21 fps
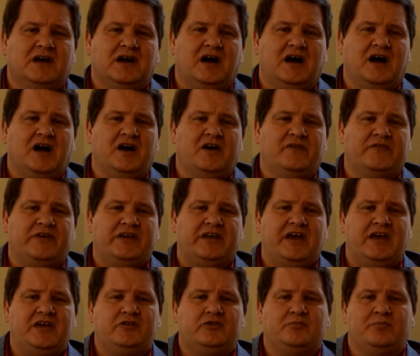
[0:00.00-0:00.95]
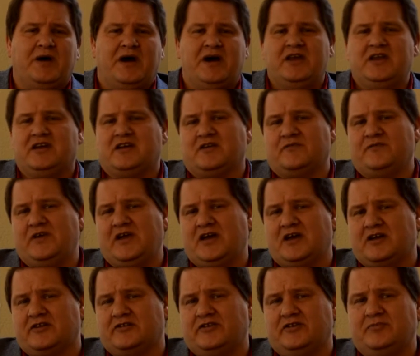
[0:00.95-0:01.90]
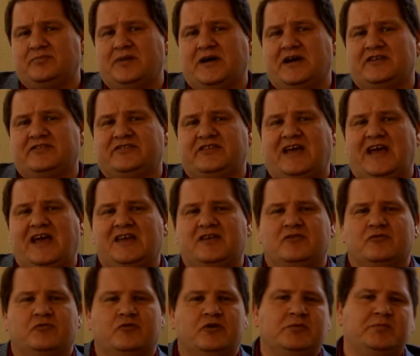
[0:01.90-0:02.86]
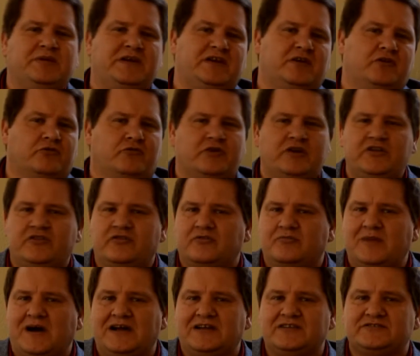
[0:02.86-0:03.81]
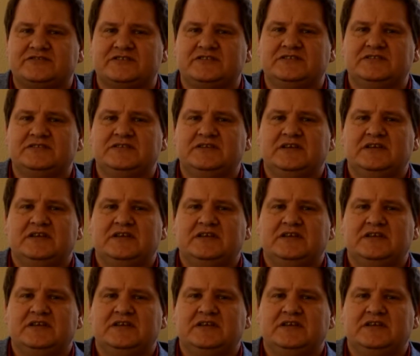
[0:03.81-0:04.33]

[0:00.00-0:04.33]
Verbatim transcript: of an antibiotic affected by statin would be erythromycin.